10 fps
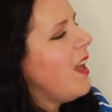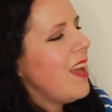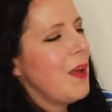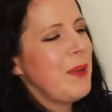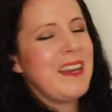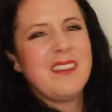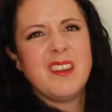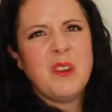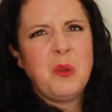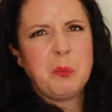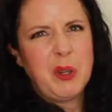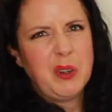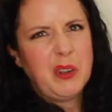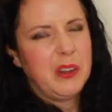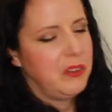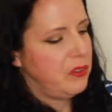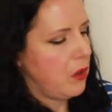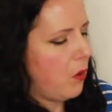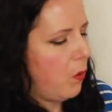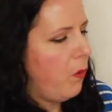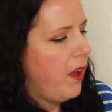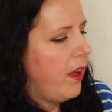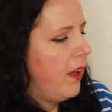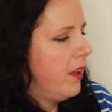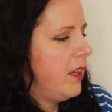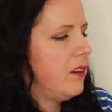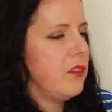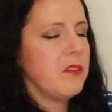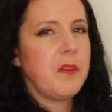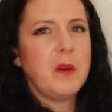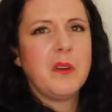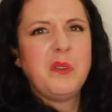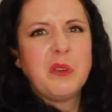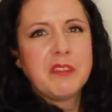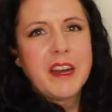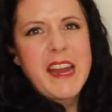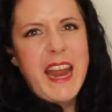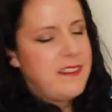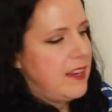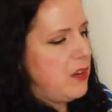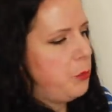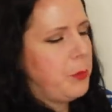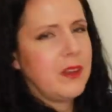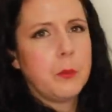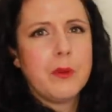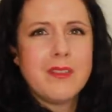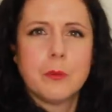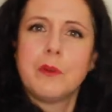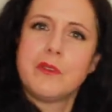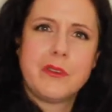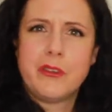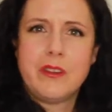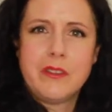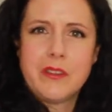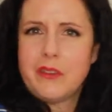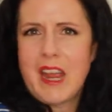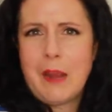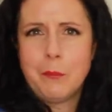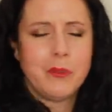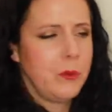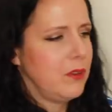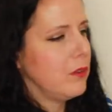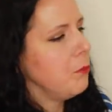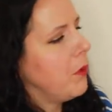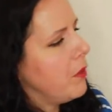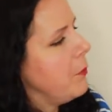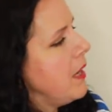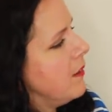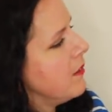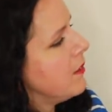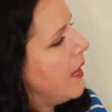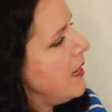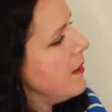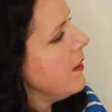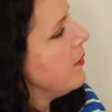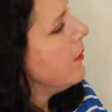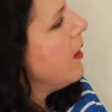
I mean, it's an old book, so, you know, the photos are very 80s, but the principles are still the same, so it doesn't bother me in the slightest.